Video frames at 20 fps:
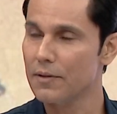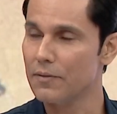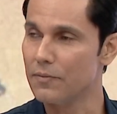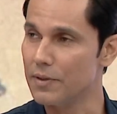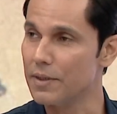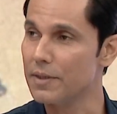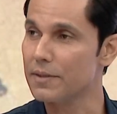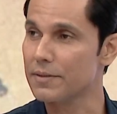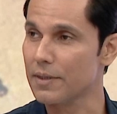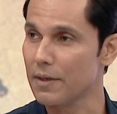
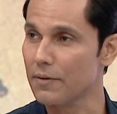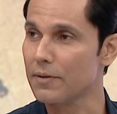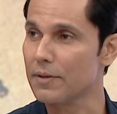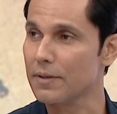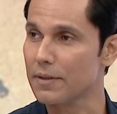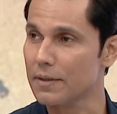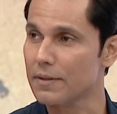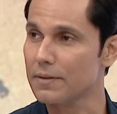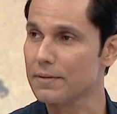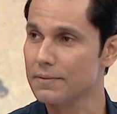Veer
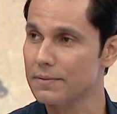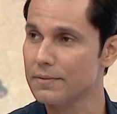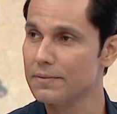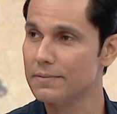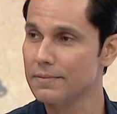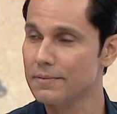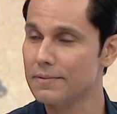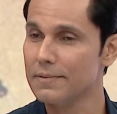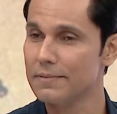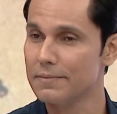Savarkar.
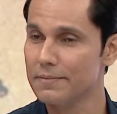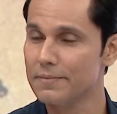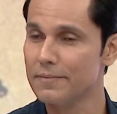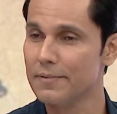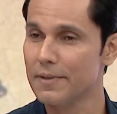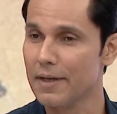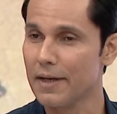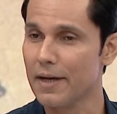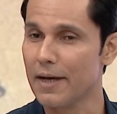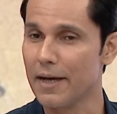
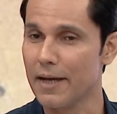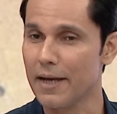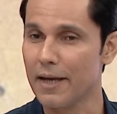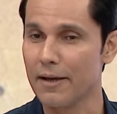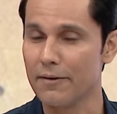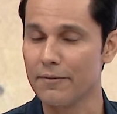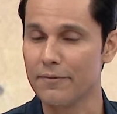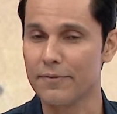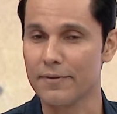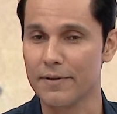I
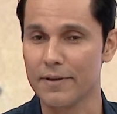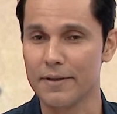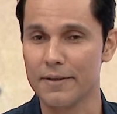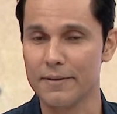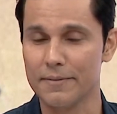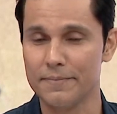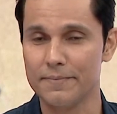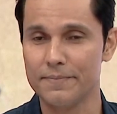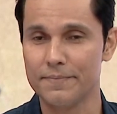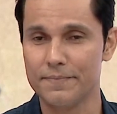have
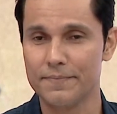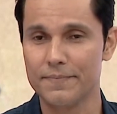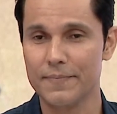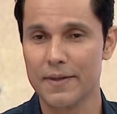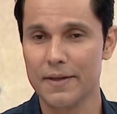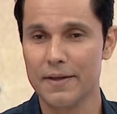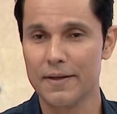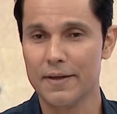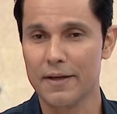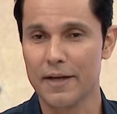uh,
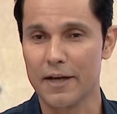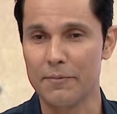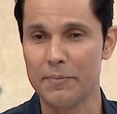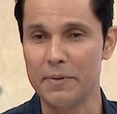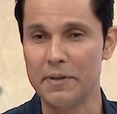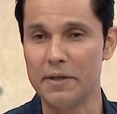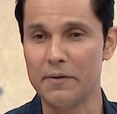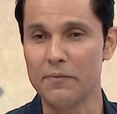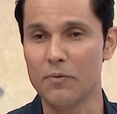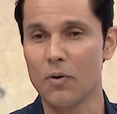I've
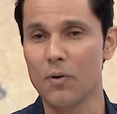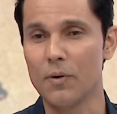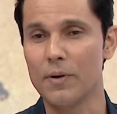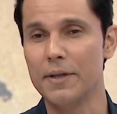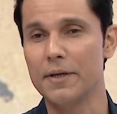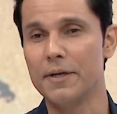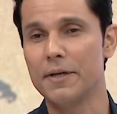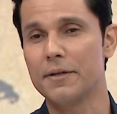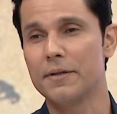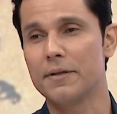been involved
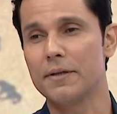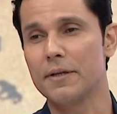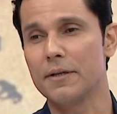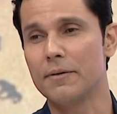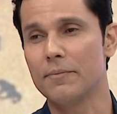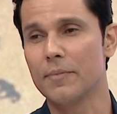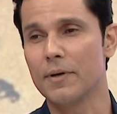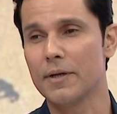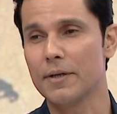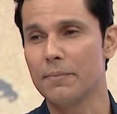in it
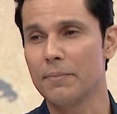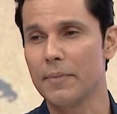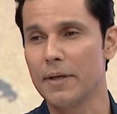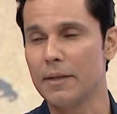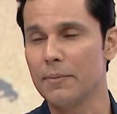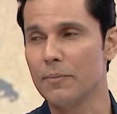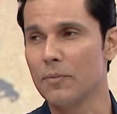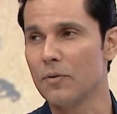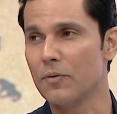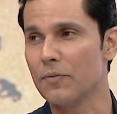in
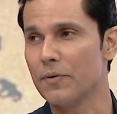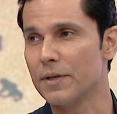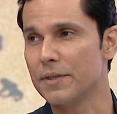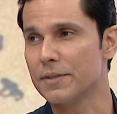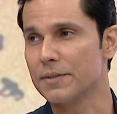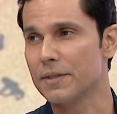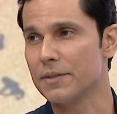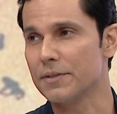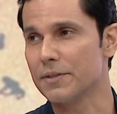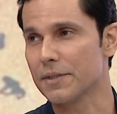many more
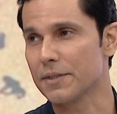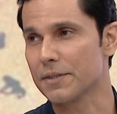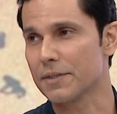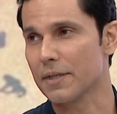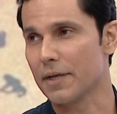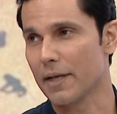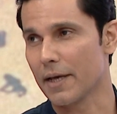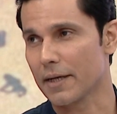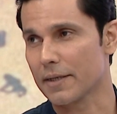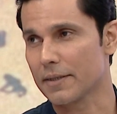ways than just
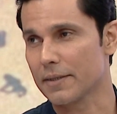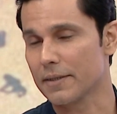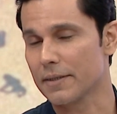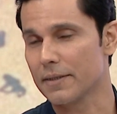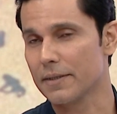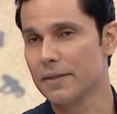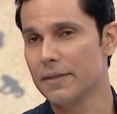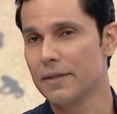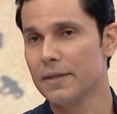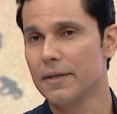an actor,
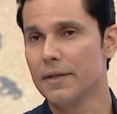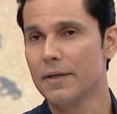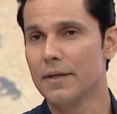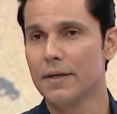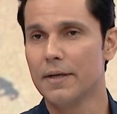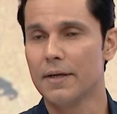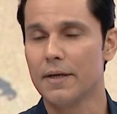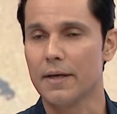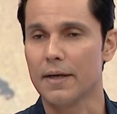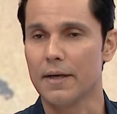mm -hmm.
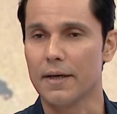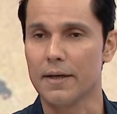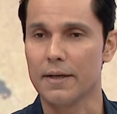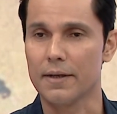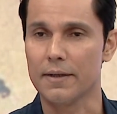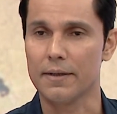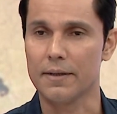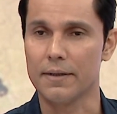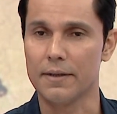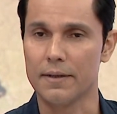
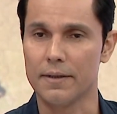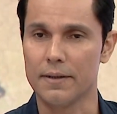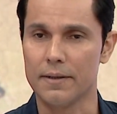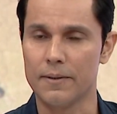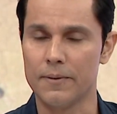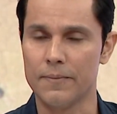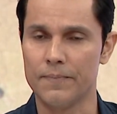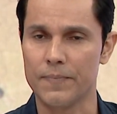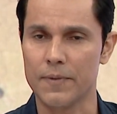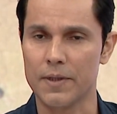and
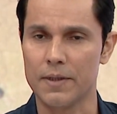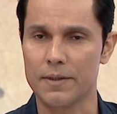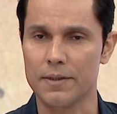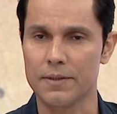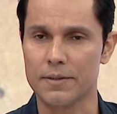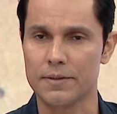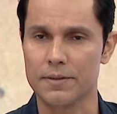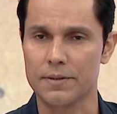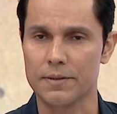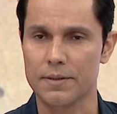uh, it
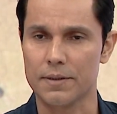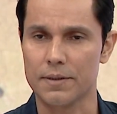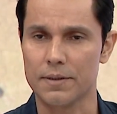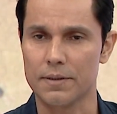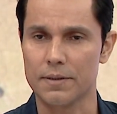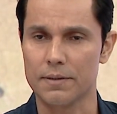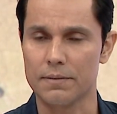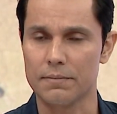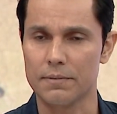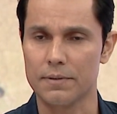is uh,
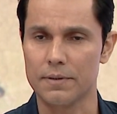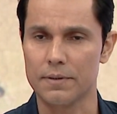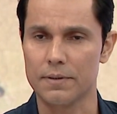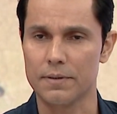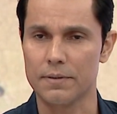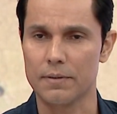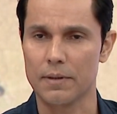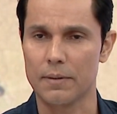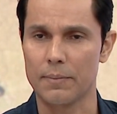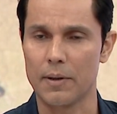
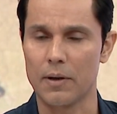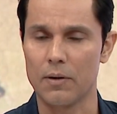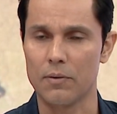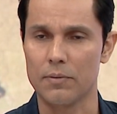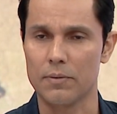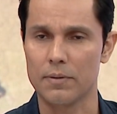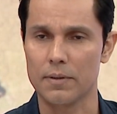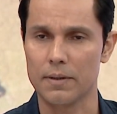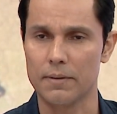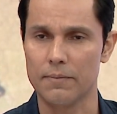uh,
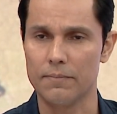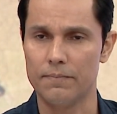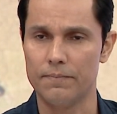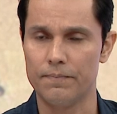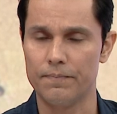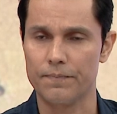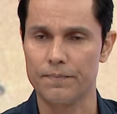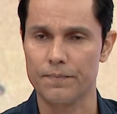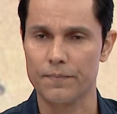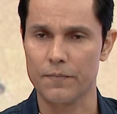about a
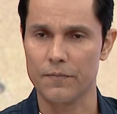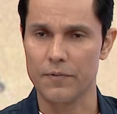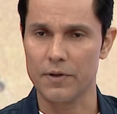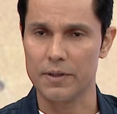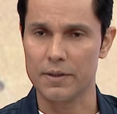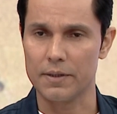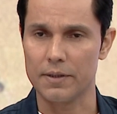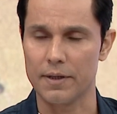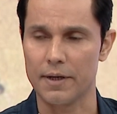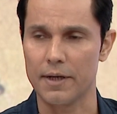
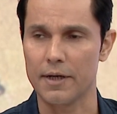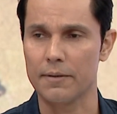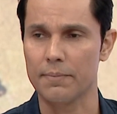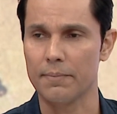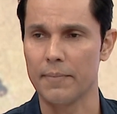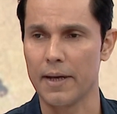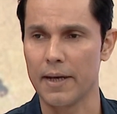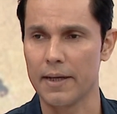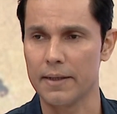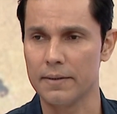very great
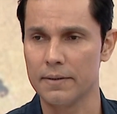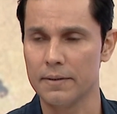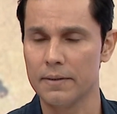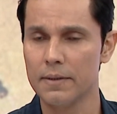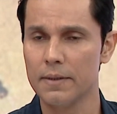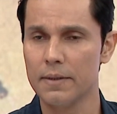man